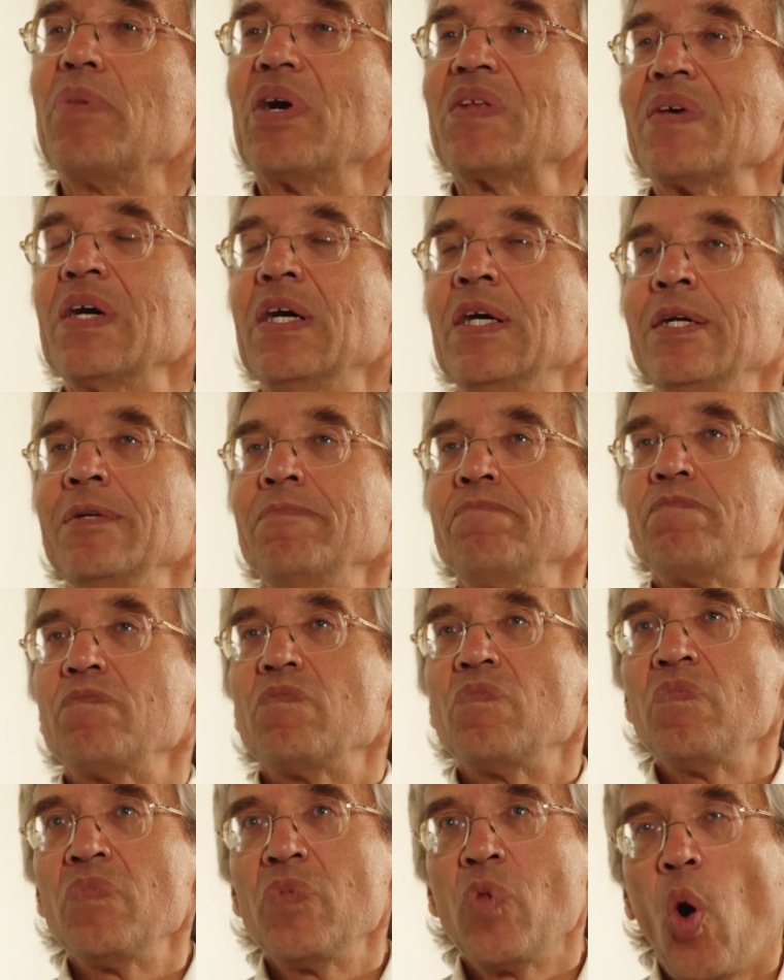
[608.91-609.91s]
But
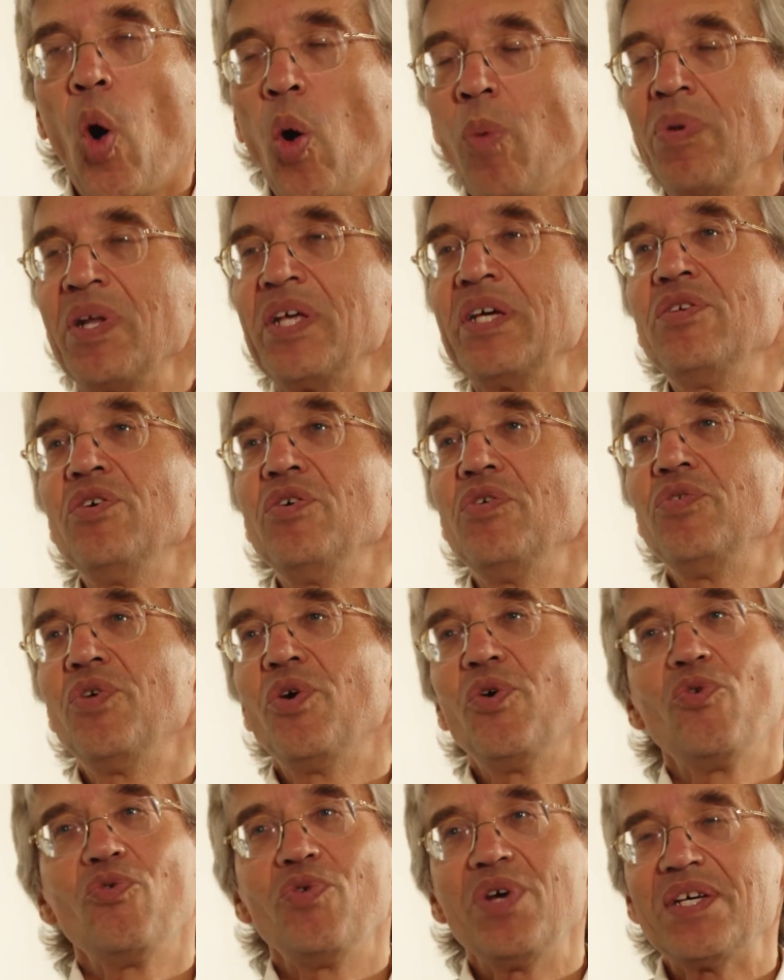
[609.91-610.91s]
normally
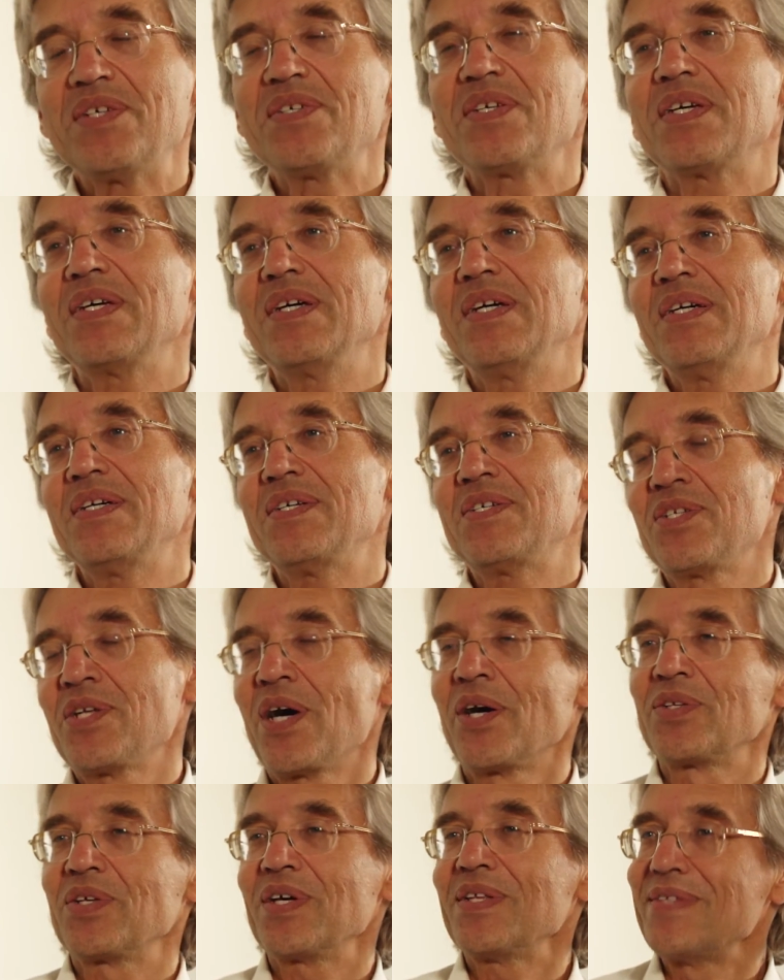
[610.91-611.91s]
the risk is
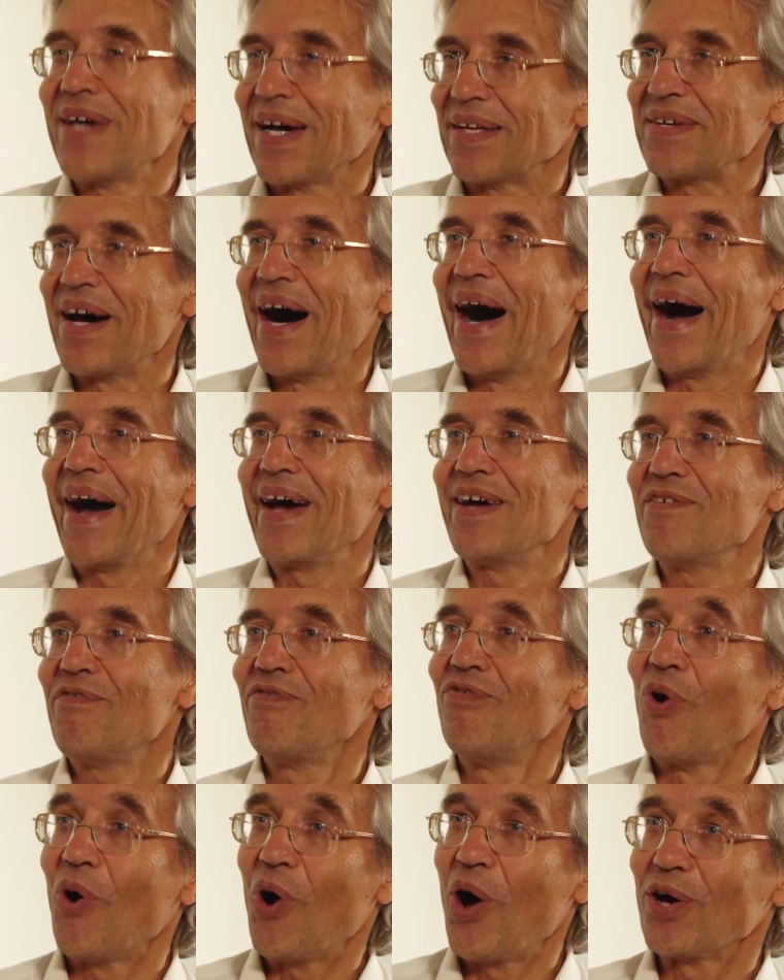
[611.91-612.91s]
not that high
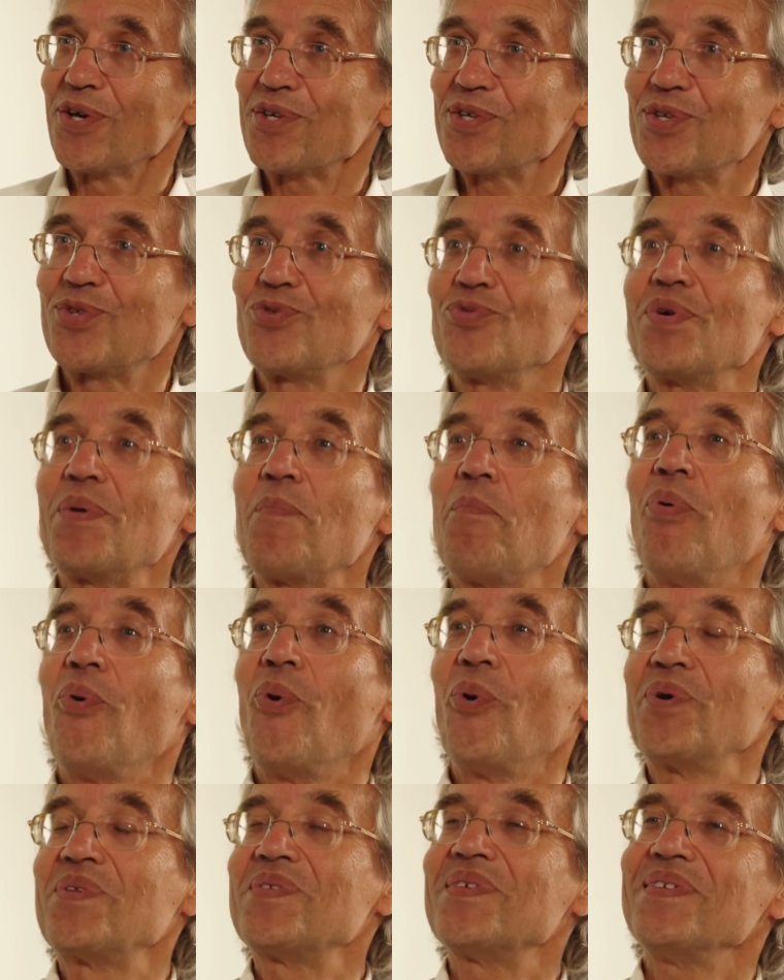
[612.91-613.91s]
for us to
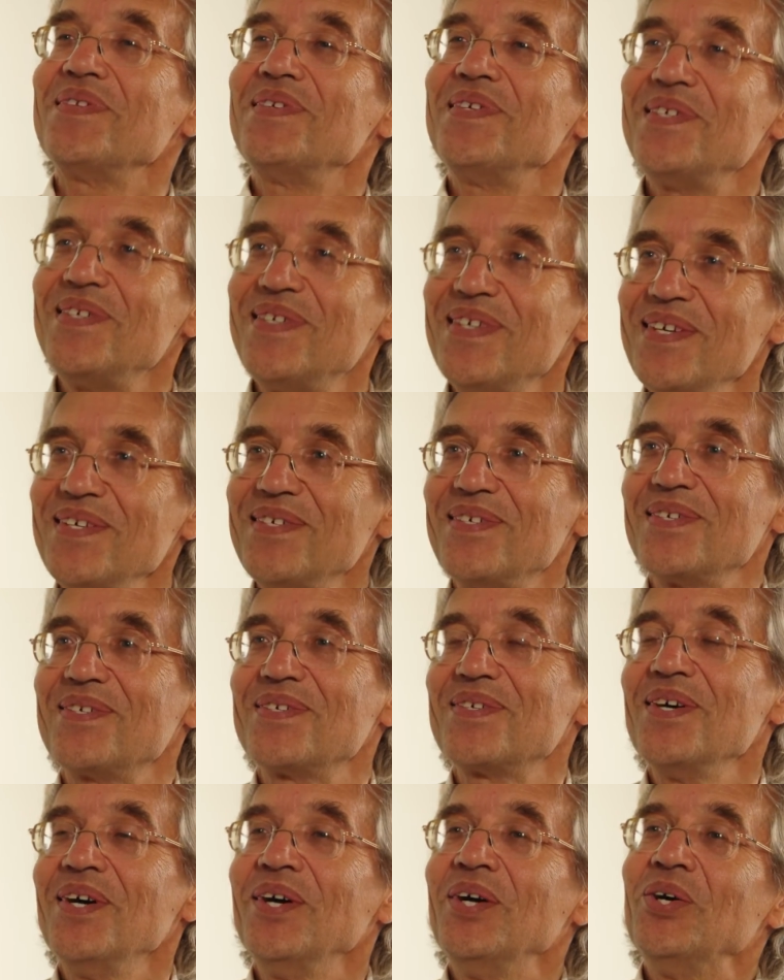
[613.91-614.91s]
import
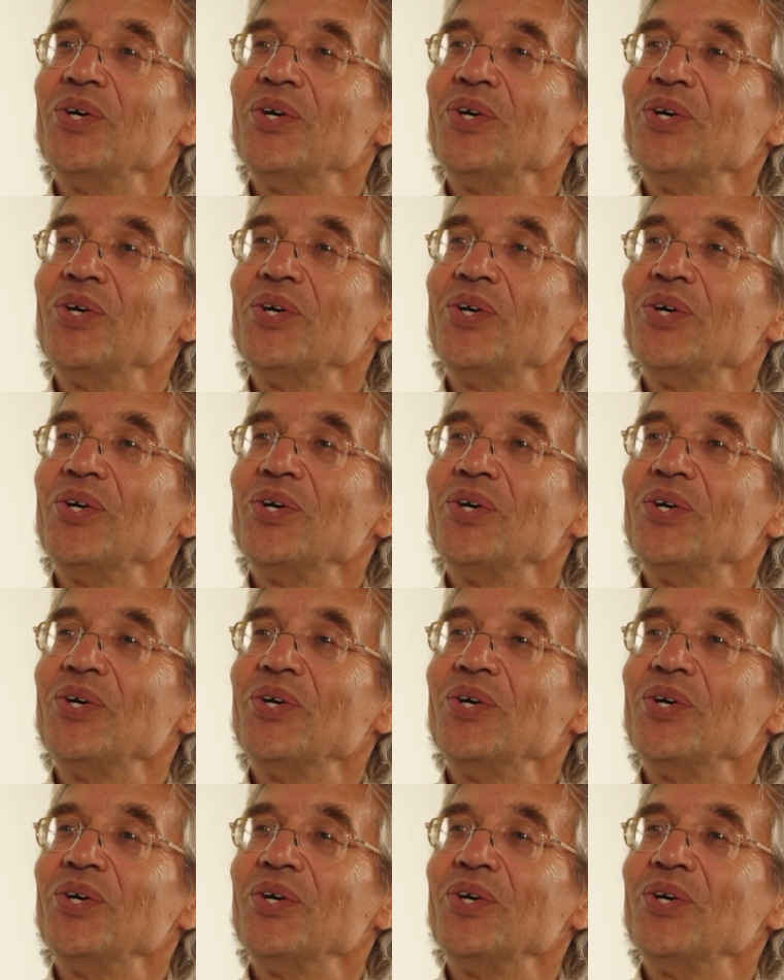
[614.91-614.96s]
diseases